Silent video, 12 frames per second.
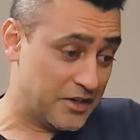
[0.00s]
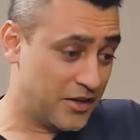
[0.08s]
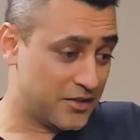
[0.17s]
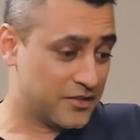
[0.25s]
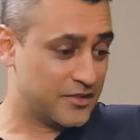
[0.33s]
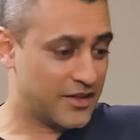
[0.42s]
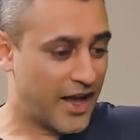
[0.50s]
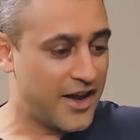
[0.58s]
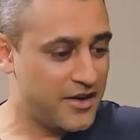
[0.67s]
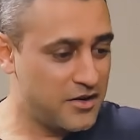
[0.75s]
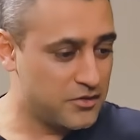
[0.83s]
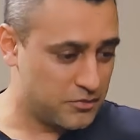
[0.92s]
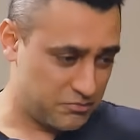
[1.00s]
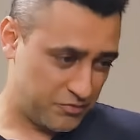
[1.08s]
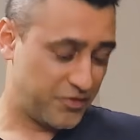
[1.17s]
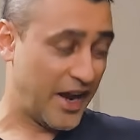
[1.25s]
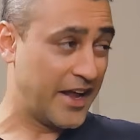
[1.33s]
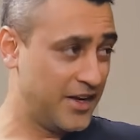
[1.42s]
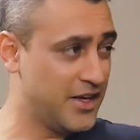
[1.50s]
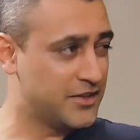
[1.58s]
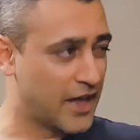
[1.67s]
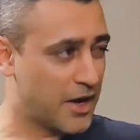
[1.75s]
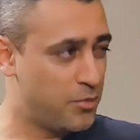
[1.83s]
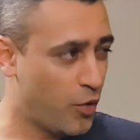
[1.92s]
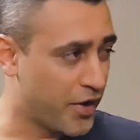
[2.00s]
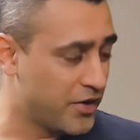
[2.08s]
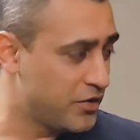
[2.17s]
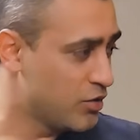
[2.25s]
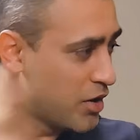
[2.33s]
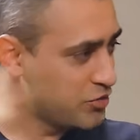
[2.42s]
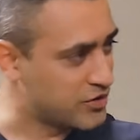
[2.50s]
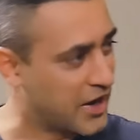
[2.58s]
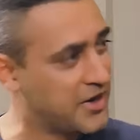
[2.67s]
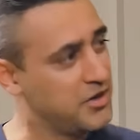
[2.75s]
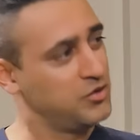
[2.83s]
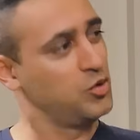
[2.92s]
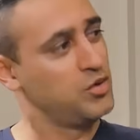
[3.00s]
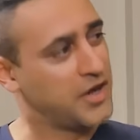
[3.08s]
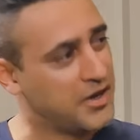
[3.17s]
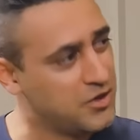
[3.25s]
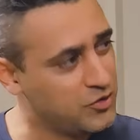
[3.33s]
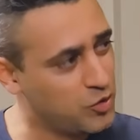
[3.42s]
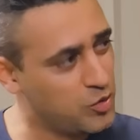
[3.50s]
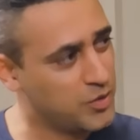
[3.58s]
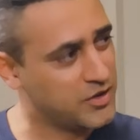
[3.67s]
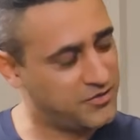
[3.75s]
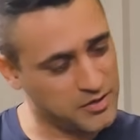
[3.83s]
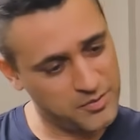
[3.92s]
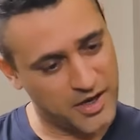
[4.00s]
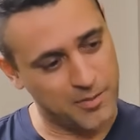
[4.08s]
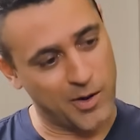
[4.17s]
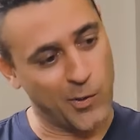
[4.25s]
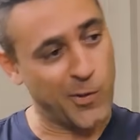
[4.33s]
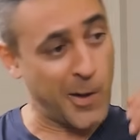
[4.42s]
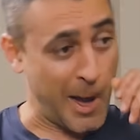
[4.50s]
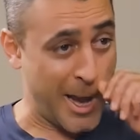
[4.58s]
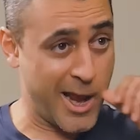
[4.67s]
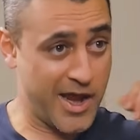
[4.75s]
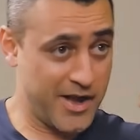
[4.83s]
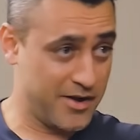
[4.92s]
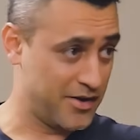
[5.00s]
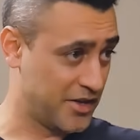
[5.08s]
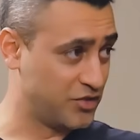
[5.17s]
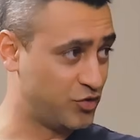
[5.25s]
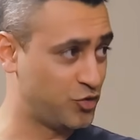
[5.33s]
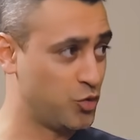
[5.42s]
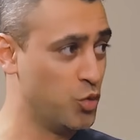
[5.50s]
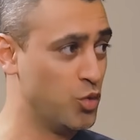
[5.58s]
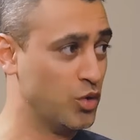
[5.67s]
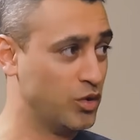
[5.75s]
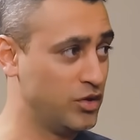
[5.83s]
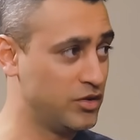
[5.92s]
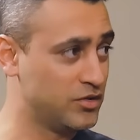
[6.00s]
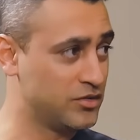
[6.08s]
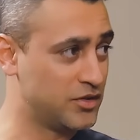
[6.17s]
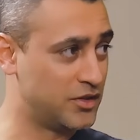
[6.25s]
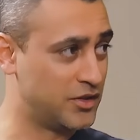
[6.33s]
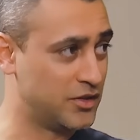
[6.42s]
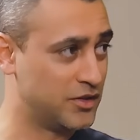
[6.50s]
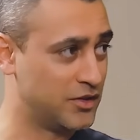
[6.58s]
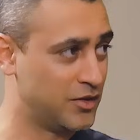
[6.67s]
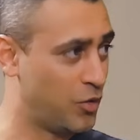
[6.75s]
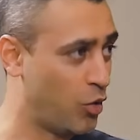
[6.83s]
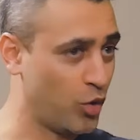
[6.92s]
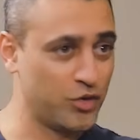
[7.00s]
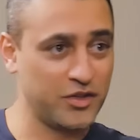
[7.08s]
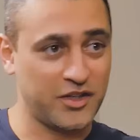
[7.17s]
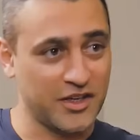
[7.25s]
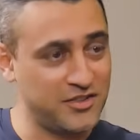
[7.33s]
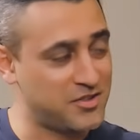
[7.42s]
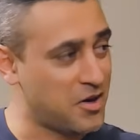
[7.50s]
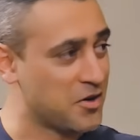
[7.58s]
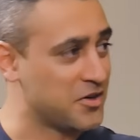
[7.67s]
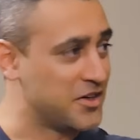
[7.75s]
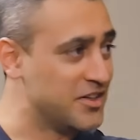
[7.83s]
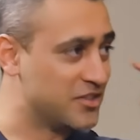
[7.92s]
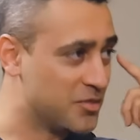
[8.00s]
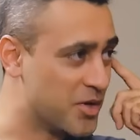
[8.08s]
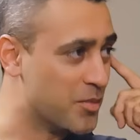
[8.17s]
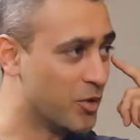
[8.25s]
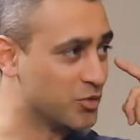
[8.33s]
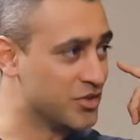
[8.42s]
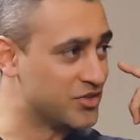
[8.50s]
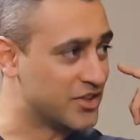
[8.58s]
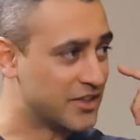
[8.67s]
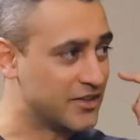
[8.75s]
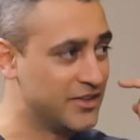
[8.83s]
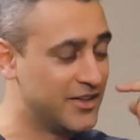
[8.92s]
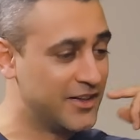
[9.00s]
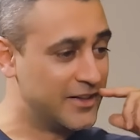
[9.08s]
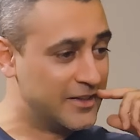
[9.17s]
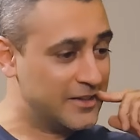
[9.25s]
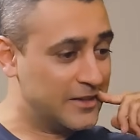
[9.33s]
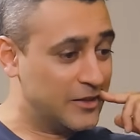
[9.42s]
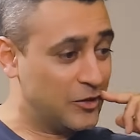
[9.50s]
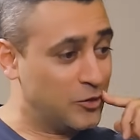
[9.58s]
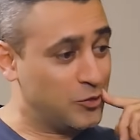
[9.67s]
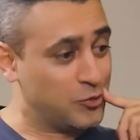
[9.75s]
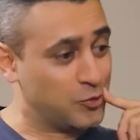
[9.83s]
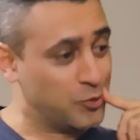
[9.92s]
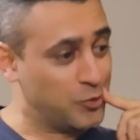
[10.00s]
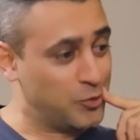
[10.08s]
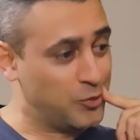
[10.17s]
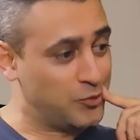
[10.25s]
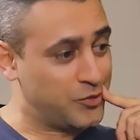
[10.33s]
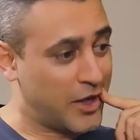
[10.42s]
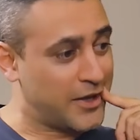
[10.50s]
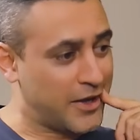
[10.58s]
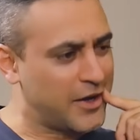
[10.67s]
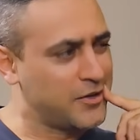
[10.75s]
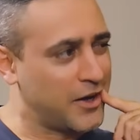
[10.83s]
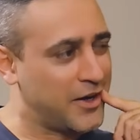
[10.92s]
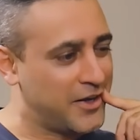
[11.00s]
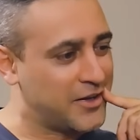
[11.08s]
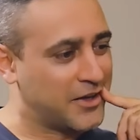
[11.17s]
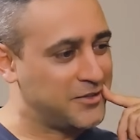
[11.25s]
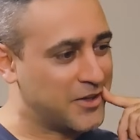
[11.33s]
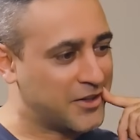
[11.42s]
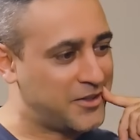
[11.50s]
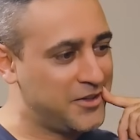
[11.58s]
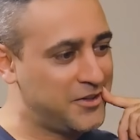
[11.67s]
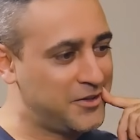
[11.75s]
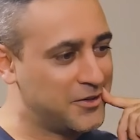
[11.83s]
Yeah, and frankly, at that point, I was 9 years old, 10 years old when the film came out, and in school, all of the kids started teasing me about this thing. So I think.